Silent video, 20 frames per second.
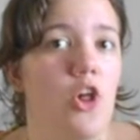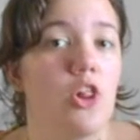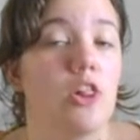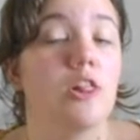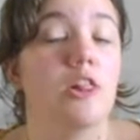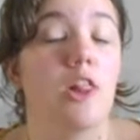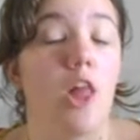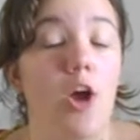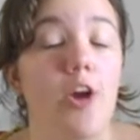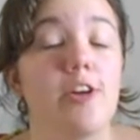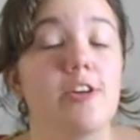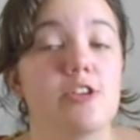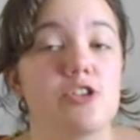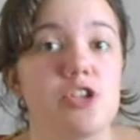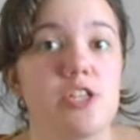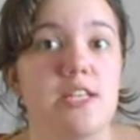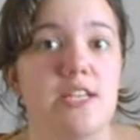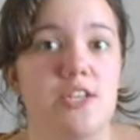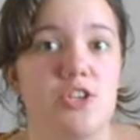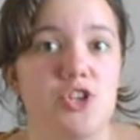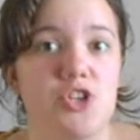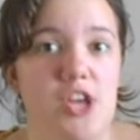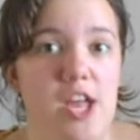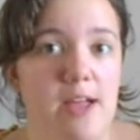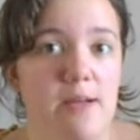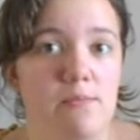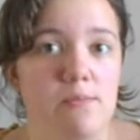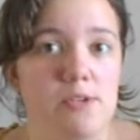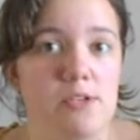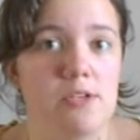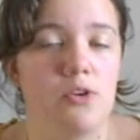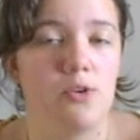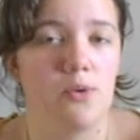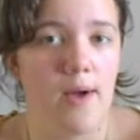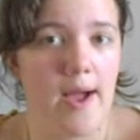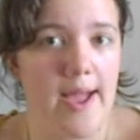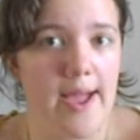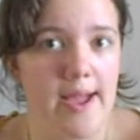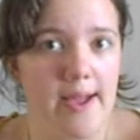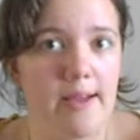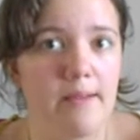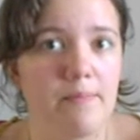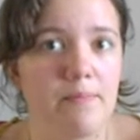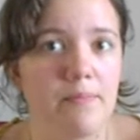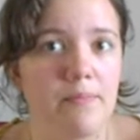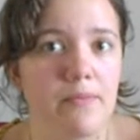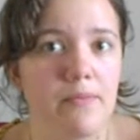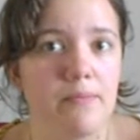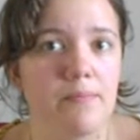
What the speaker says: largely shaped who I am.